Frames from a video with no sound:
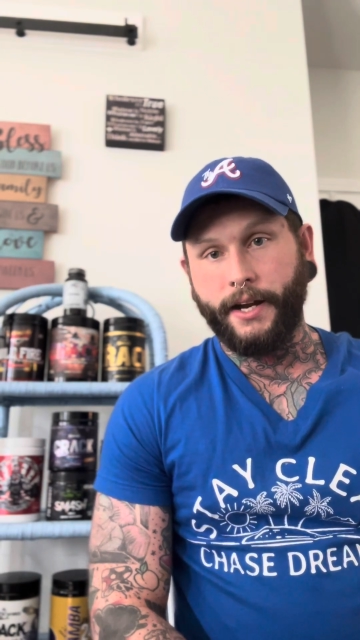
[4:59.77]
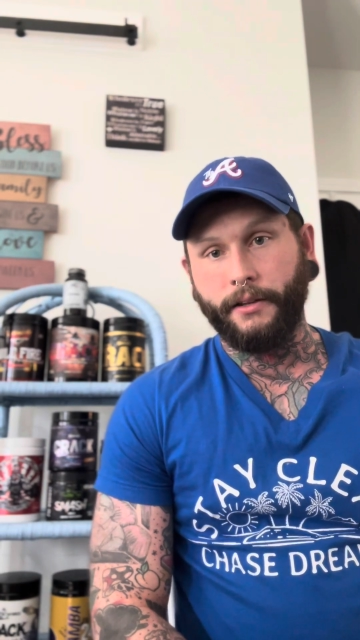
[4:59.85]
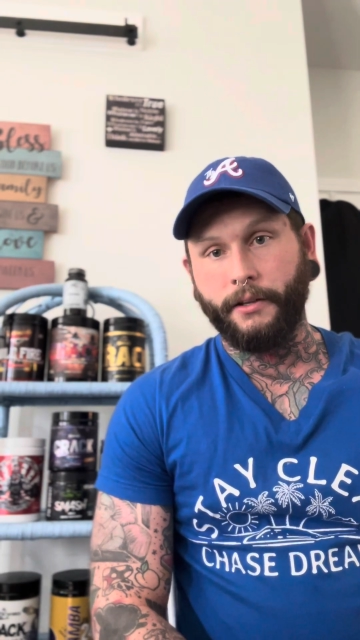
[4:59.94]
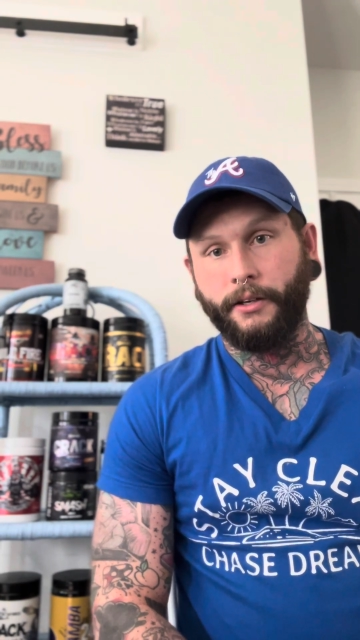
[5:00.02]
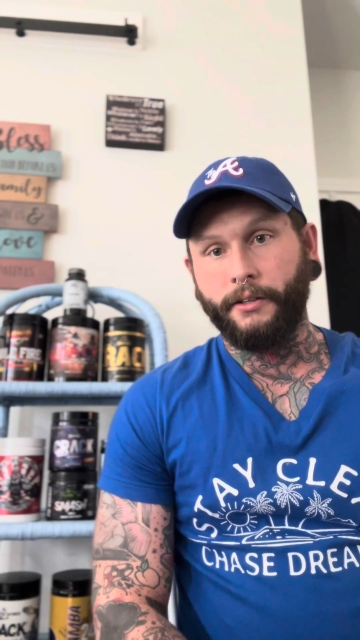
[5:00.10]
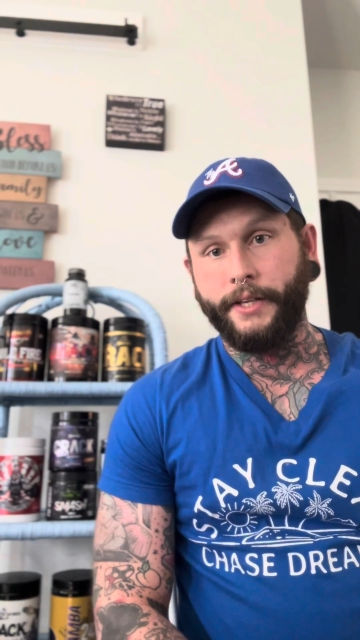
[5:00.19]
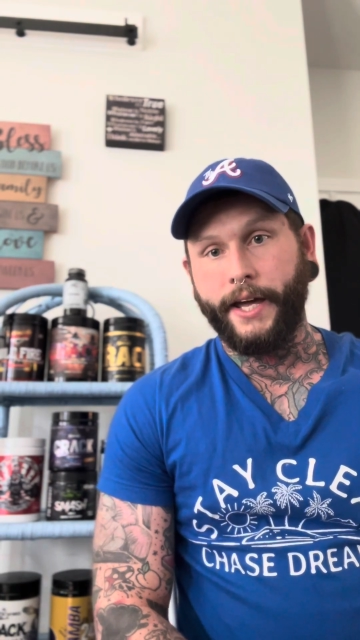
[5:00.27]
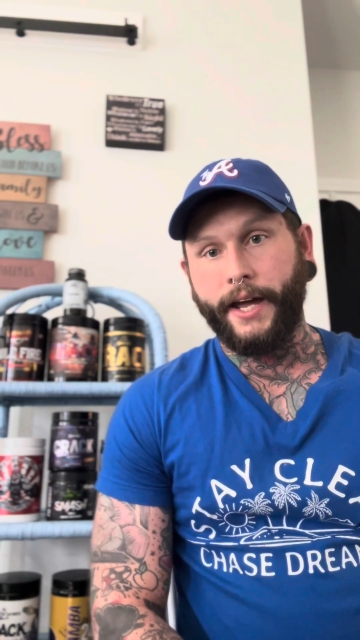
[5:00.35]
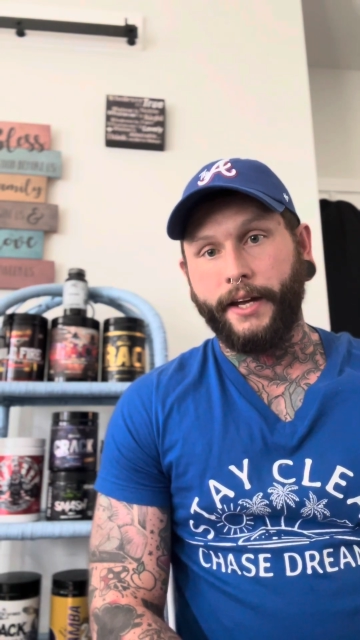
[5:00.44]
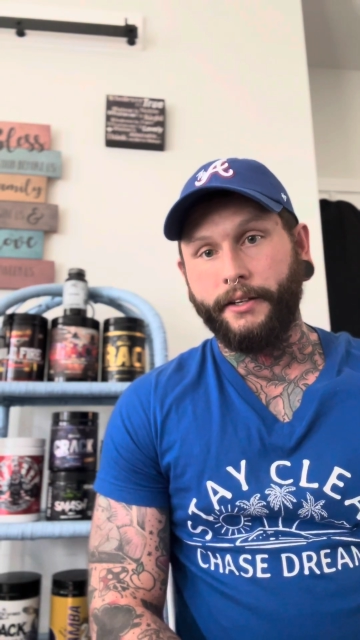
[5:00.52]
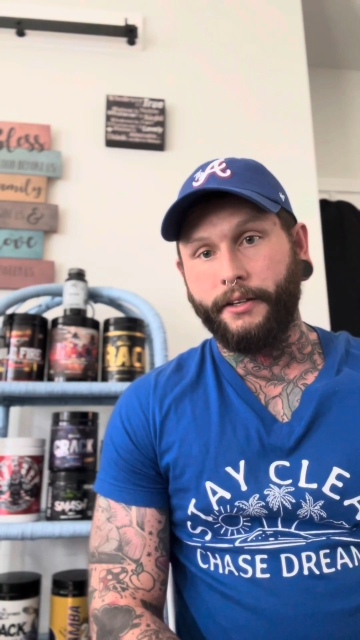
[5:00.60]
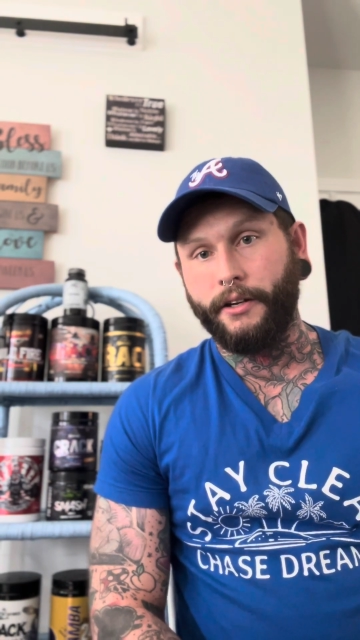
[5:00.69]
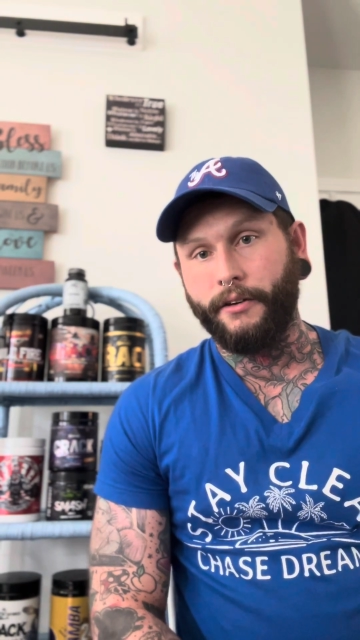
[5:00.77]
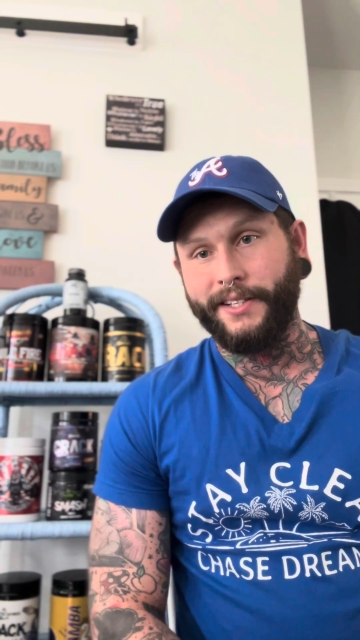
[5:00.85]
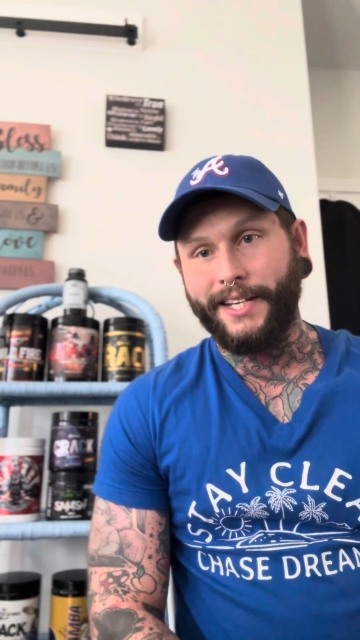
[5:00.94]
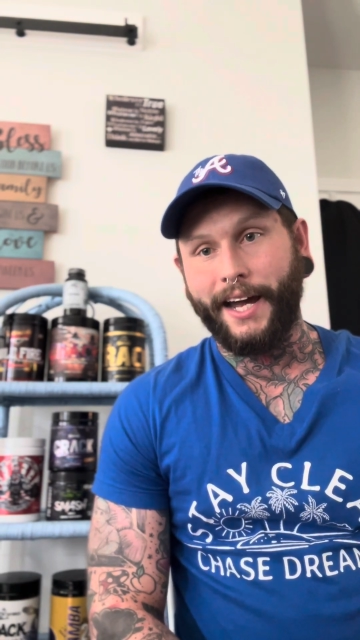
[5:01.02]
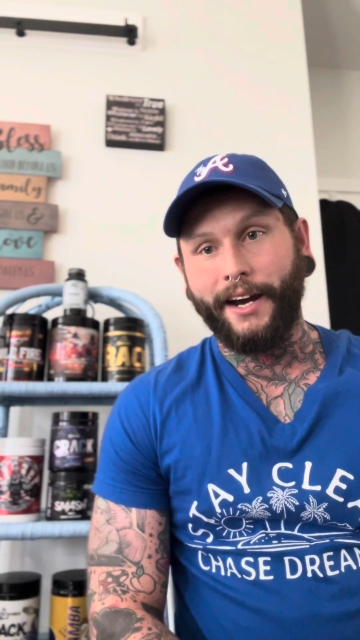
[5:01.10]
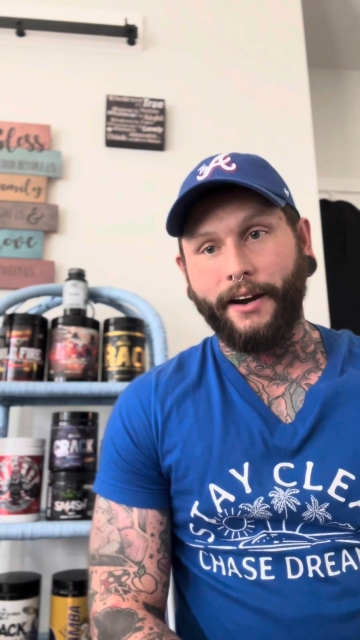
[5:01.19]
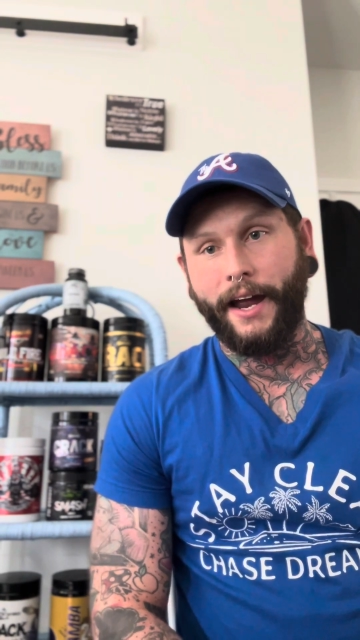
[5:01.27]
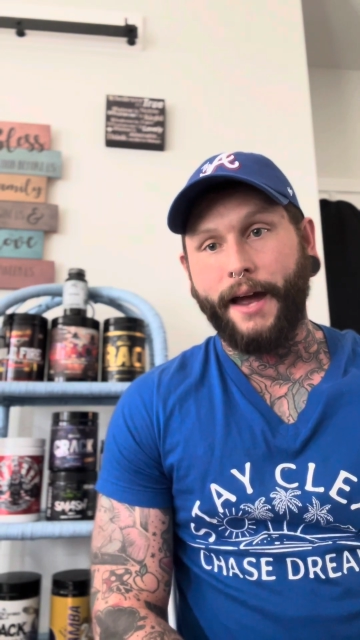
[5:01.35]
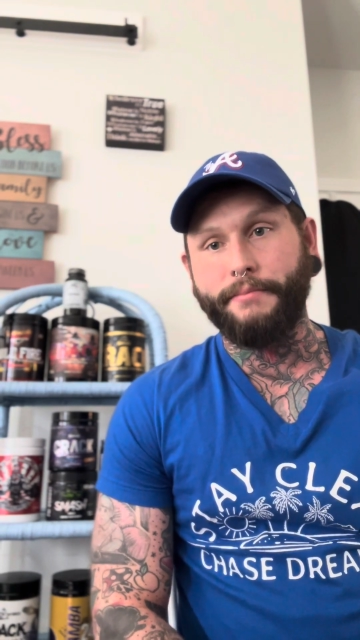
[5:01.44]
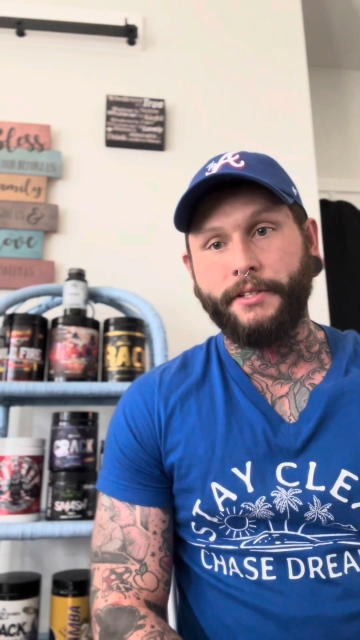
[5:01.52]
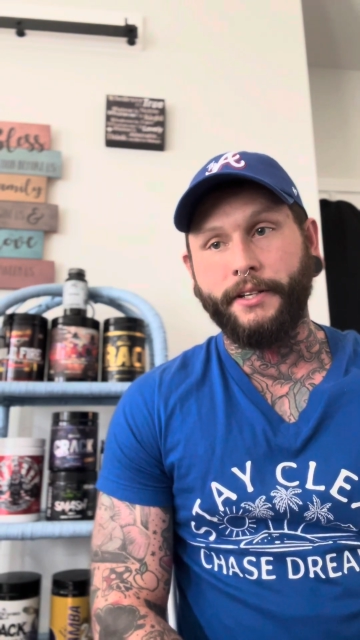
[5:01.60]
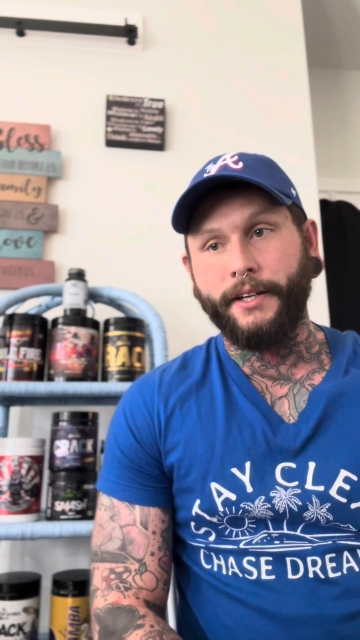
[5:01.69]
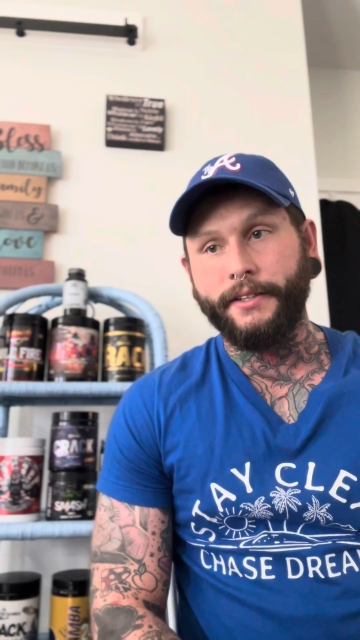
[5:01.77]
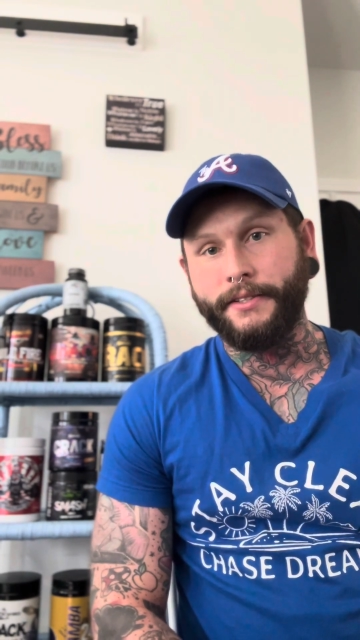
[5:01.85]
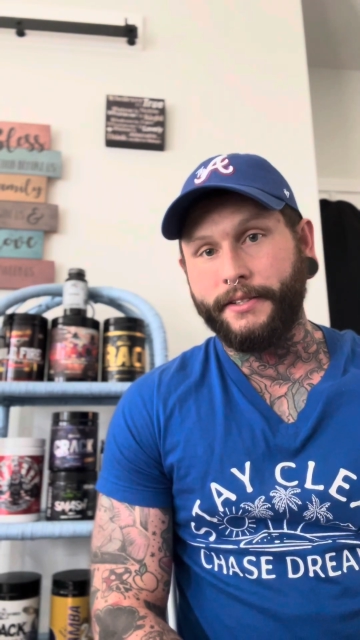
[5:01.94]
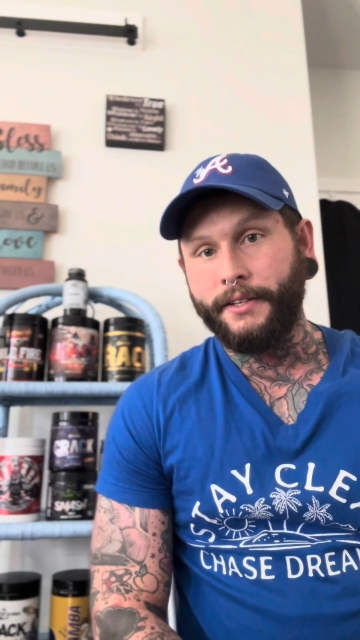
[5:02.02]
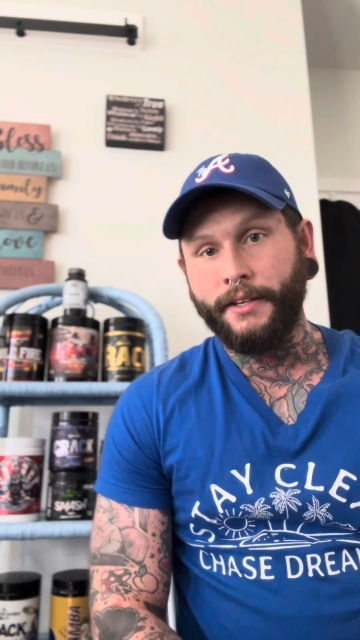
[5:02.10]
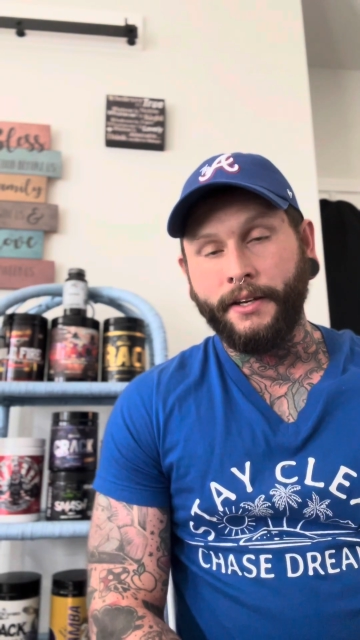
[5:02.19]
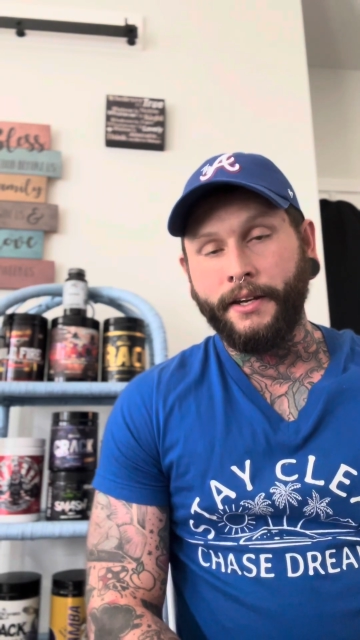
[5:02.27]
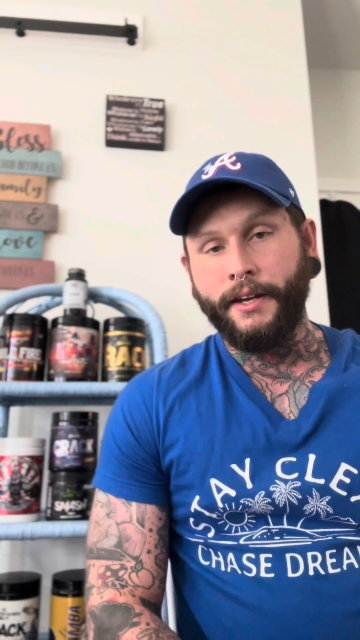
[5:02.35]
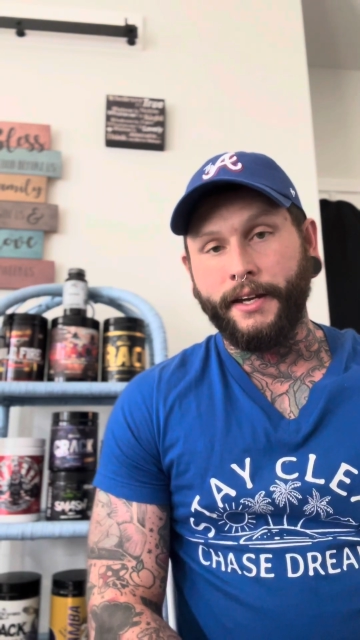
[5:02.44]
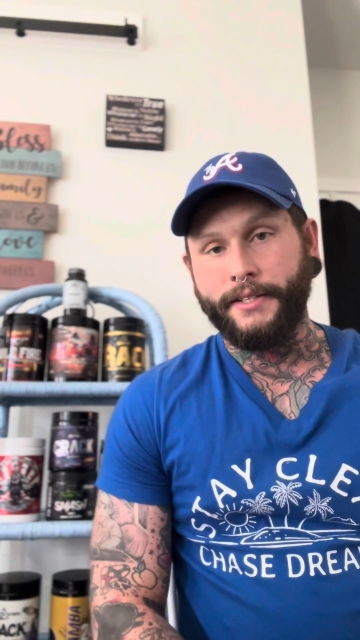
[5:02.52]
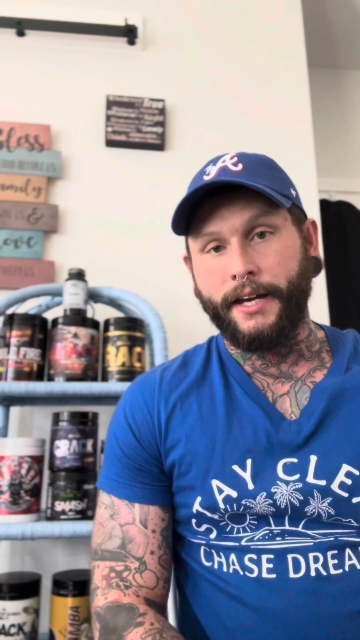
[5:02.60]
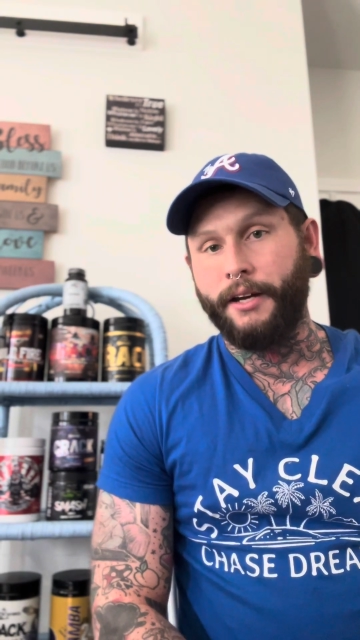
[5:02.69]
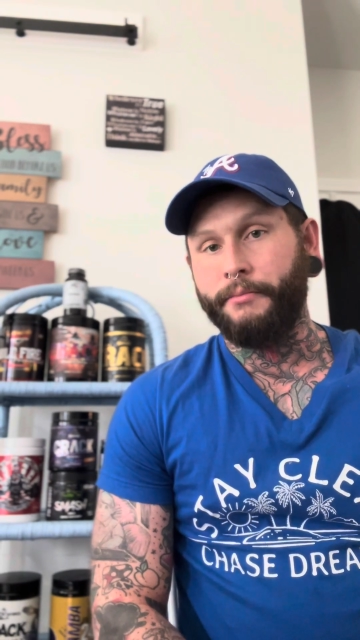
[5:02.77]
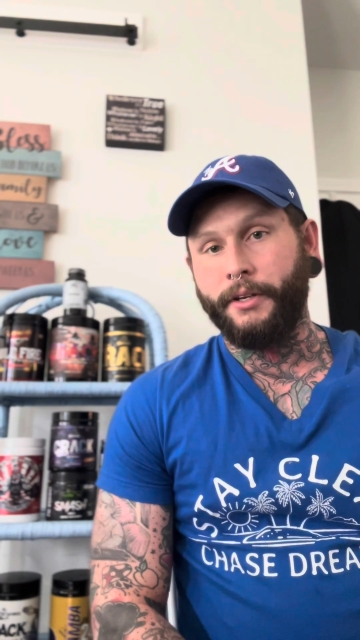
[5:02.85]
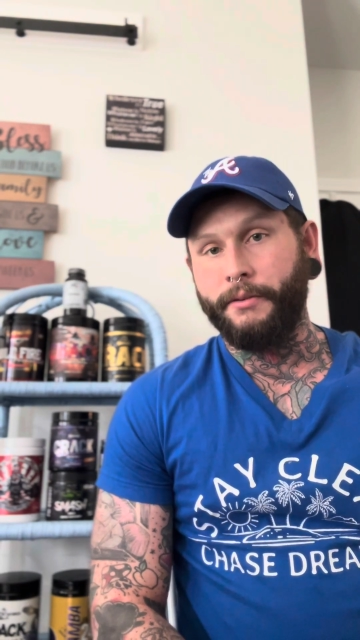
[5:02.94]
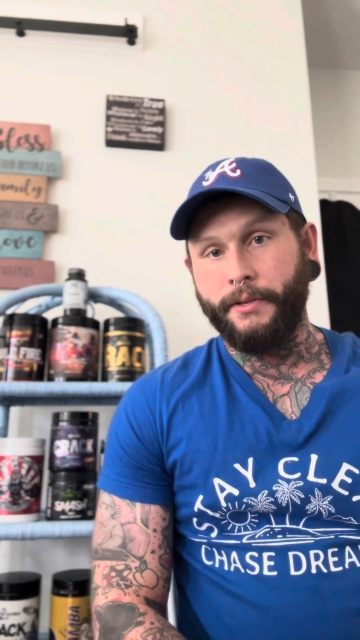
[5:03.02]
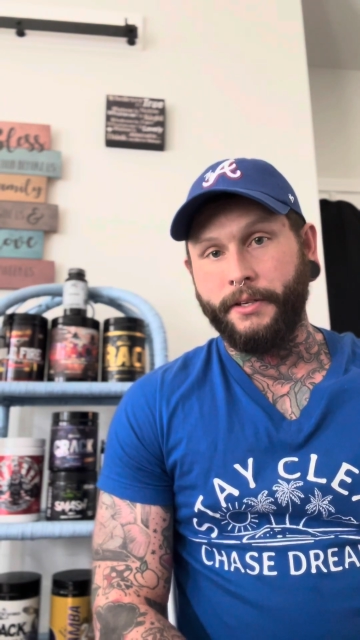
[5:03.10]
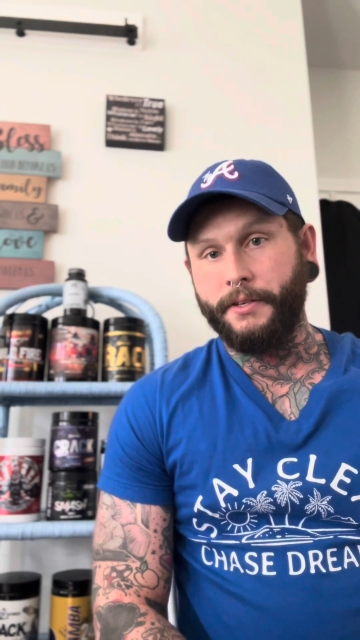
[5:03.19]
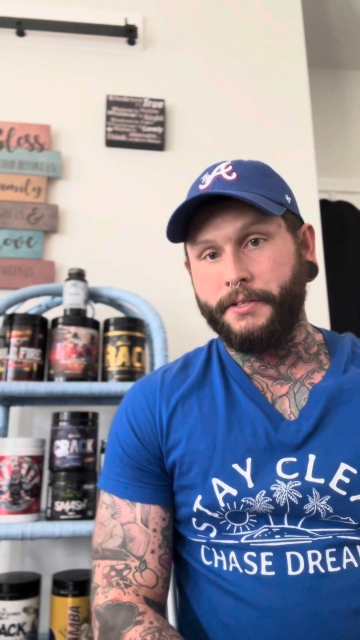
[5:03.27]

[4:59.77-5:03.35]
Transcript: I learned that, you know, entire abstinence is how I'm going to be